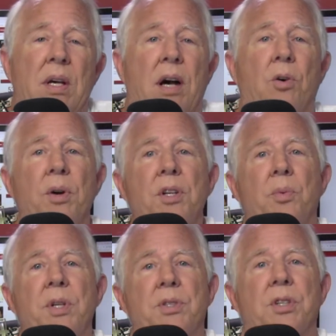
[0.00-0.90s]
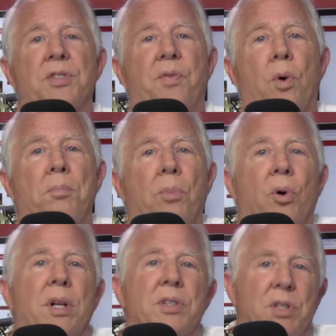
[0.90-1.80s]
According to research firm
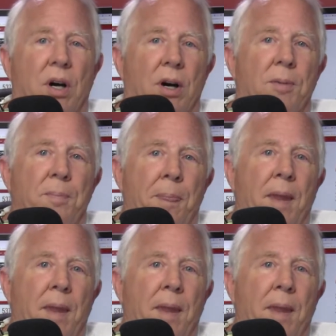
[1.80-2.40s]
Morningstar,